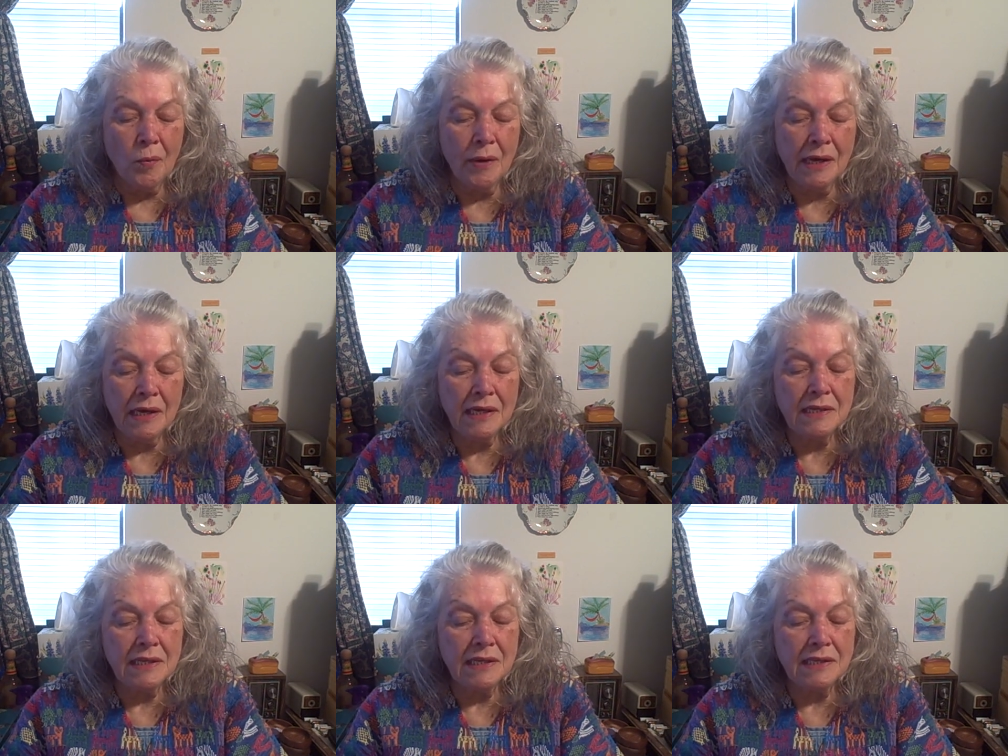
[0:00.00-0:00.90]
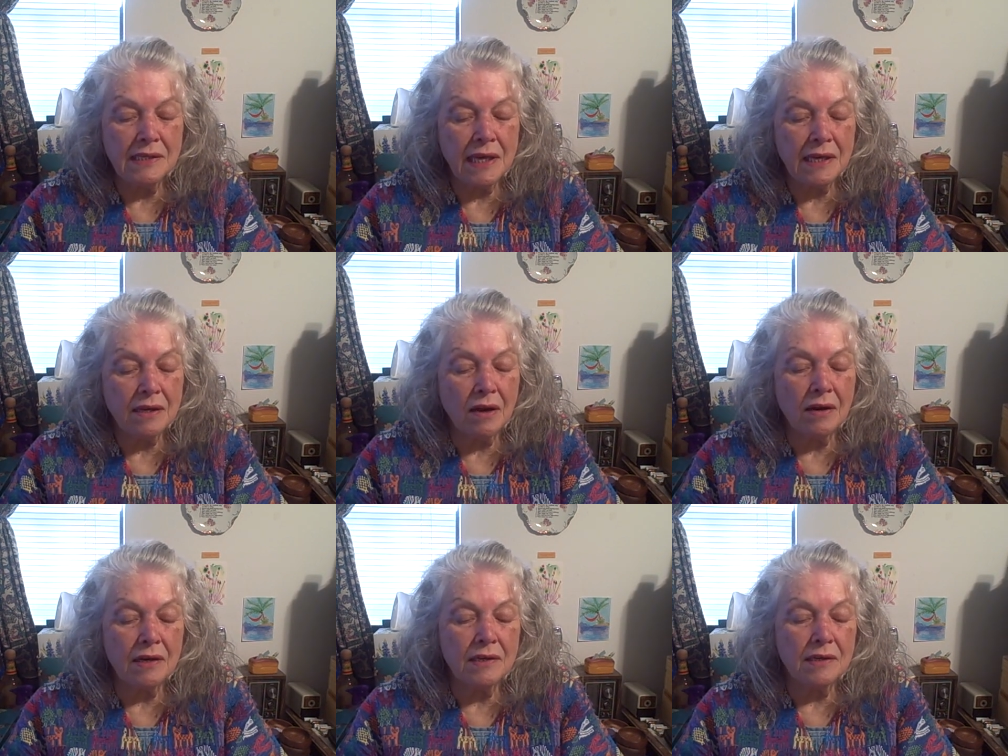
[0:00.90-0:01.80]
We can indeed thank
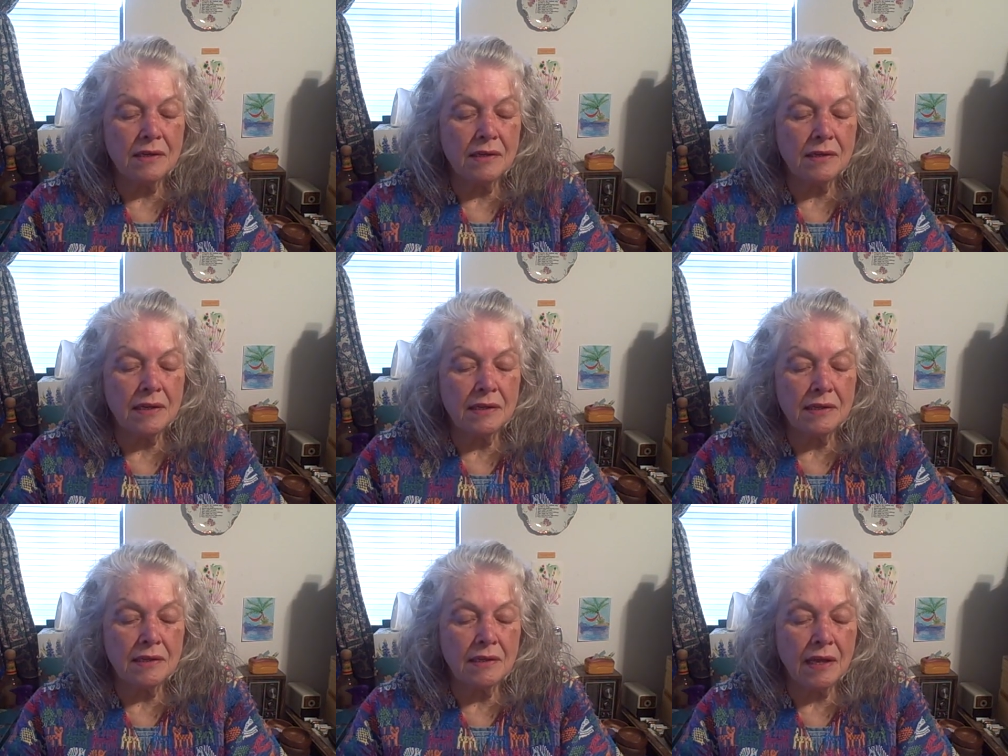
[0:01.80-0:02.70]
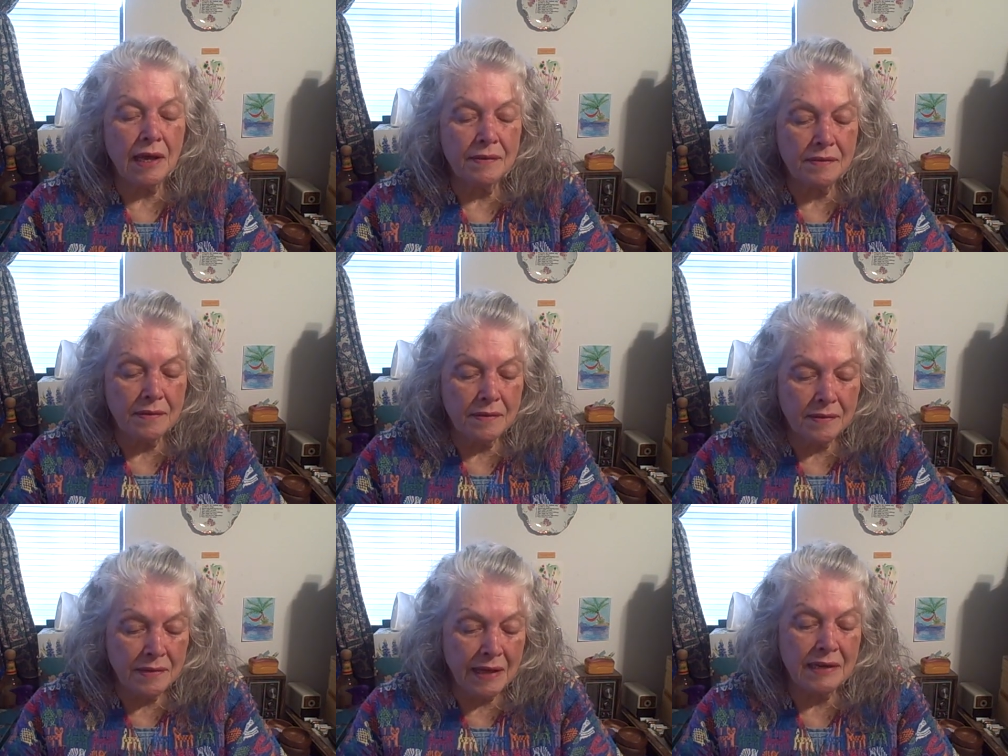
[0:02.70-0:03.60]
God that at,
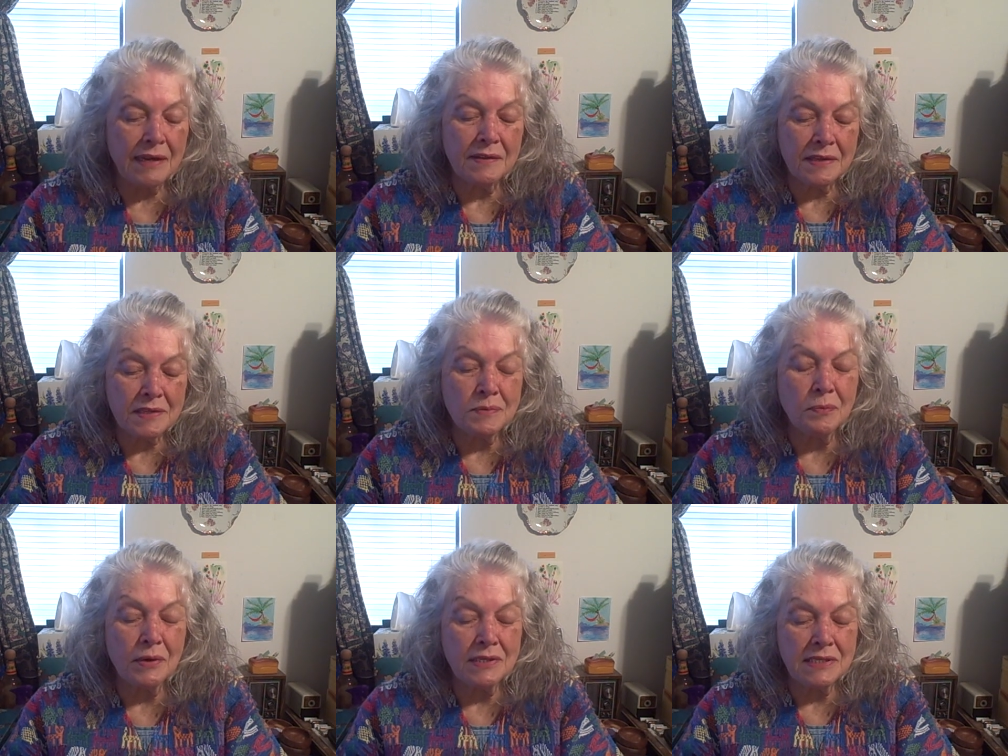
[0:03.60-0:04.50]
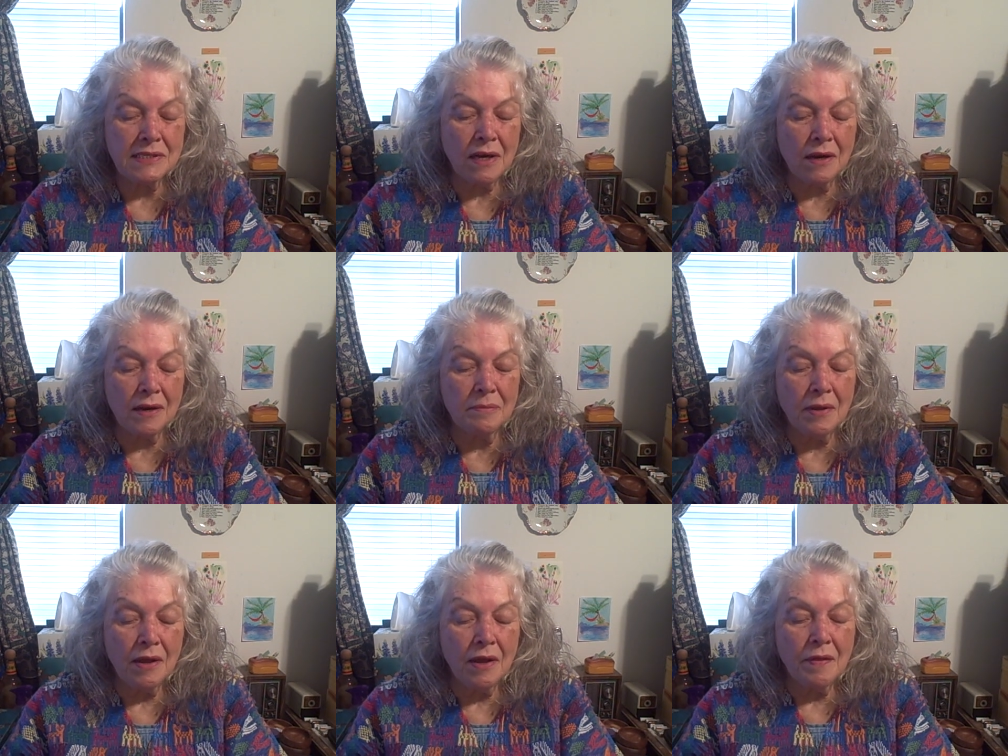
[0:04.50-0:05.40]
that at this present time
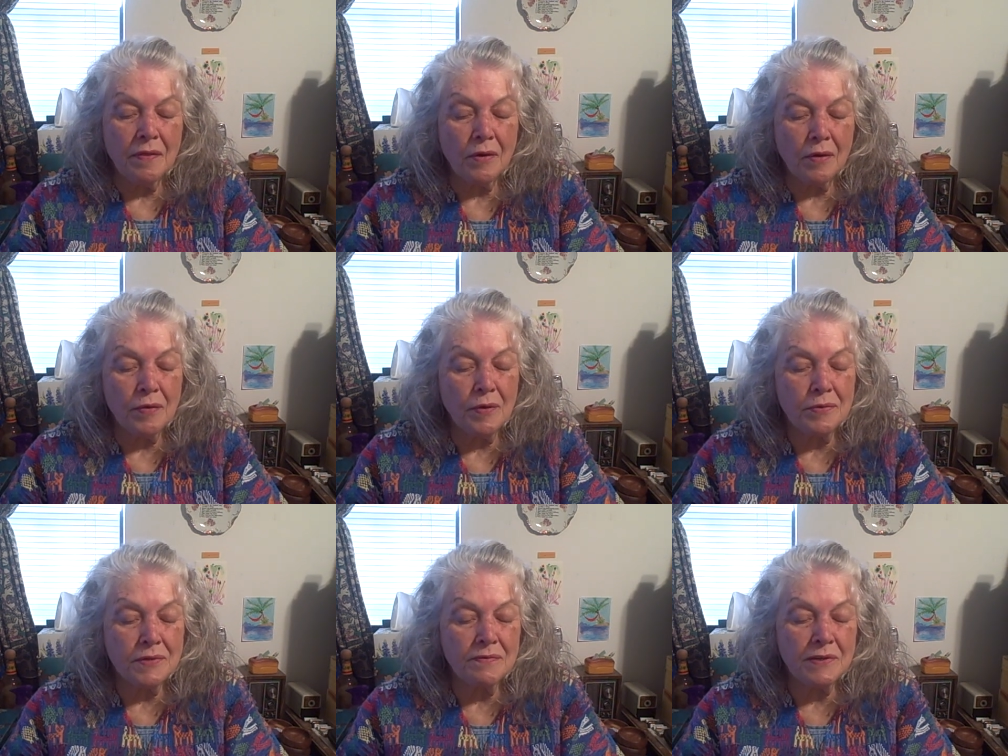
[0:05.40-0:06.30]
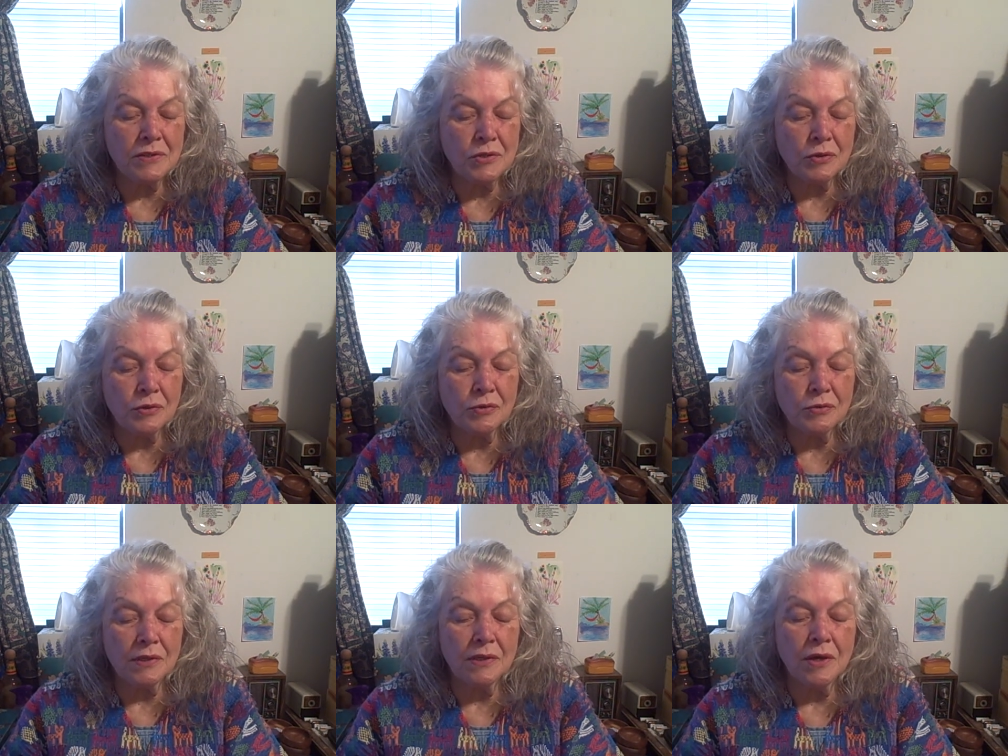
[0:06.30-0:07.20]
there are those of His
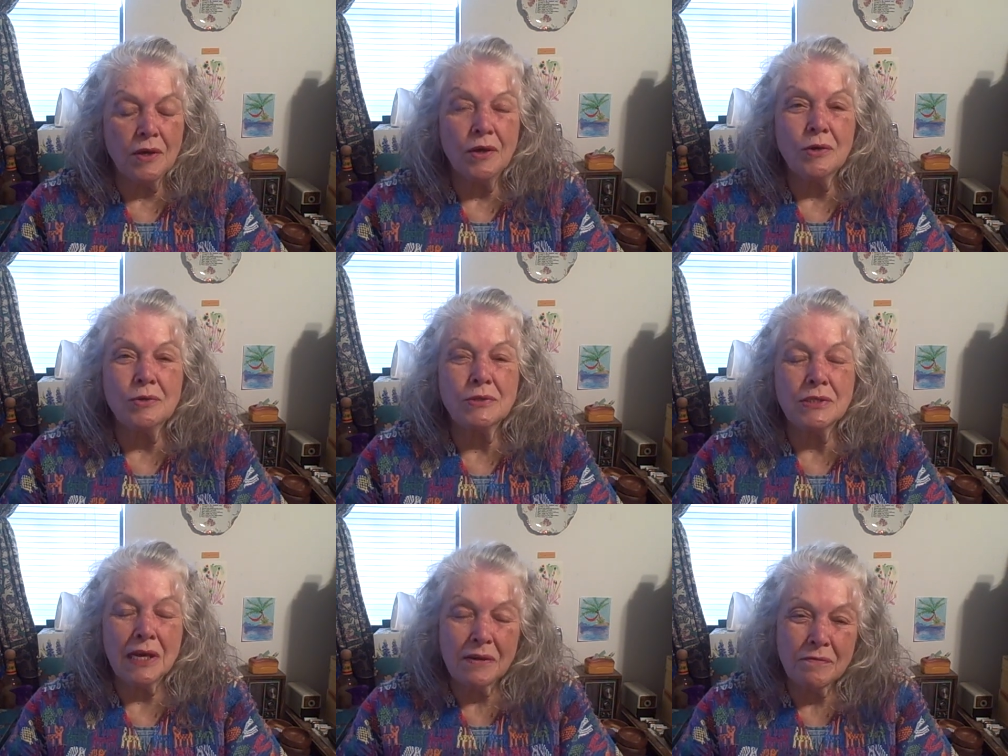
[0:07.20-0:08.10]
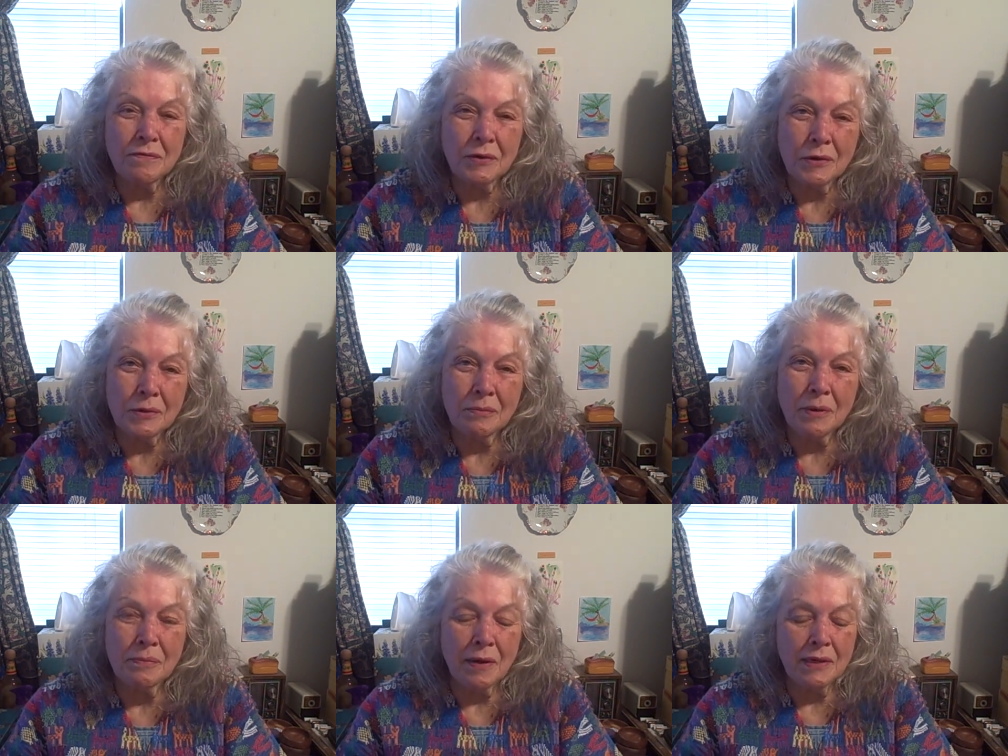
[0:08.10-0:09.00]
children who stand firm
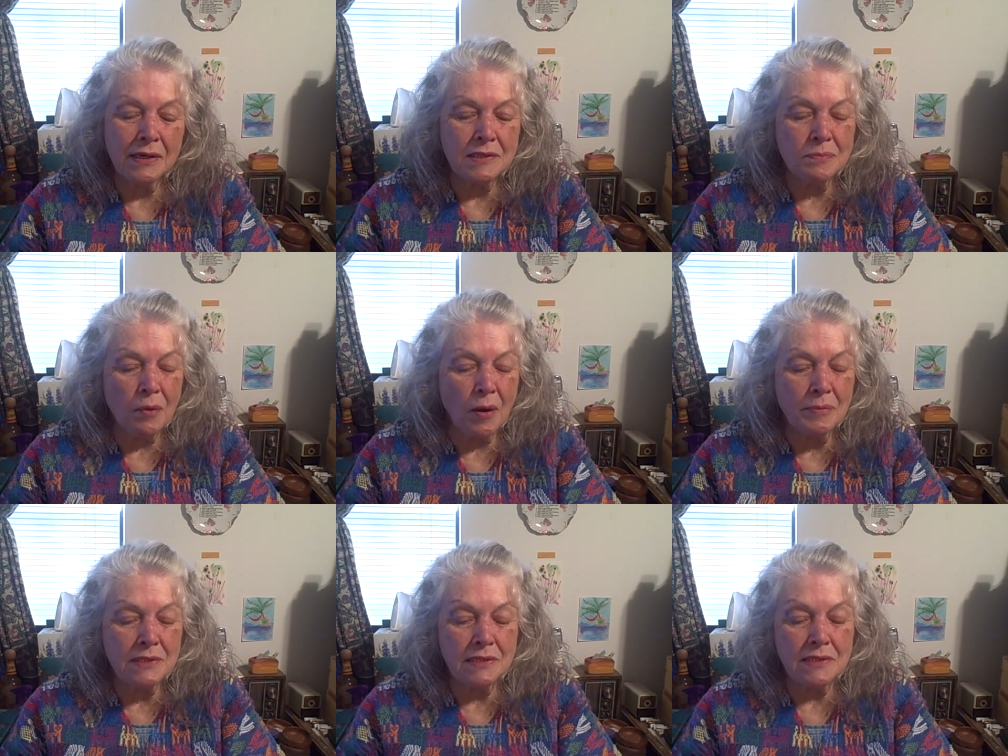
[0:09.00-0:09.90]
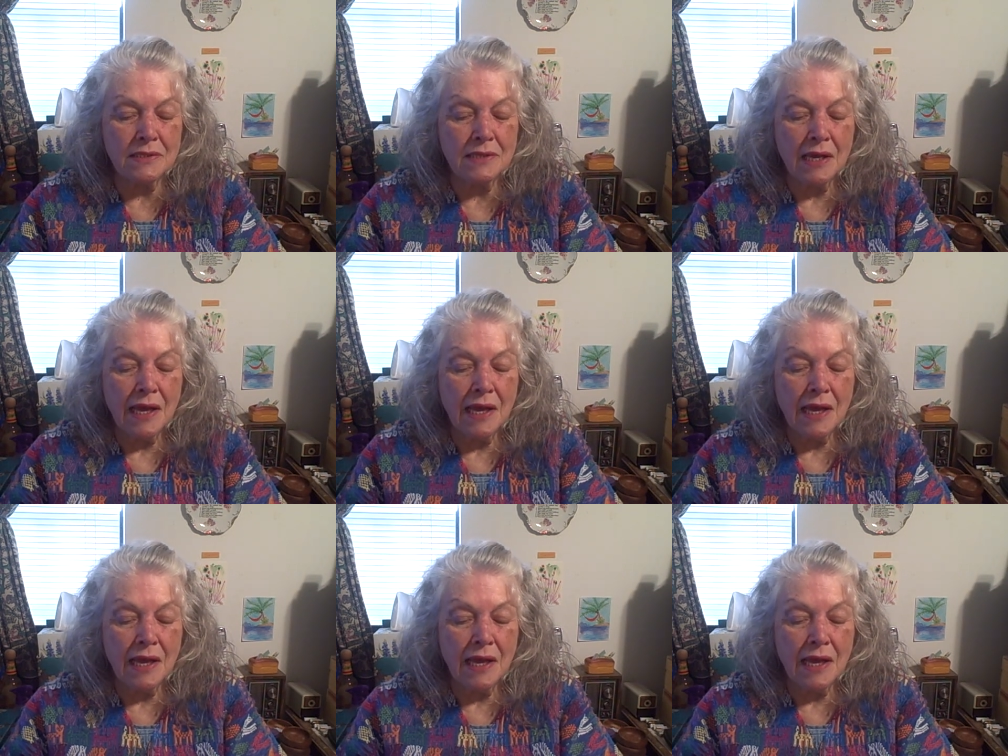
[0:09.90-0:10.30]
upon His promises,